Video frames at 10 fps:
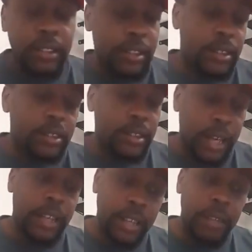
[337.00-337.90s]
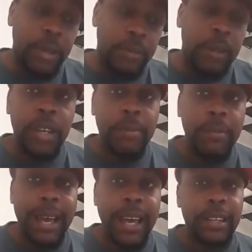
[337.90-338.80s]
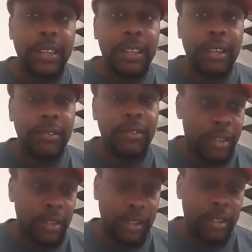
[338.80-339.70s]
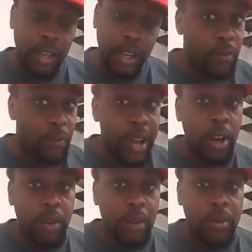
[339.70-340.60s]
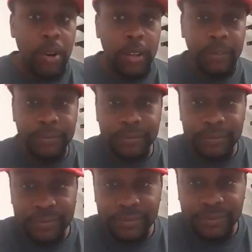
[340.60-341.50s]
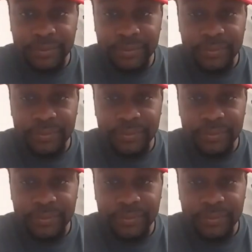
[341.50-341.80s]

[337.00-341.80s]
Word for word: And it looks like it could be pretty bad, you know. They're in the right ballpark.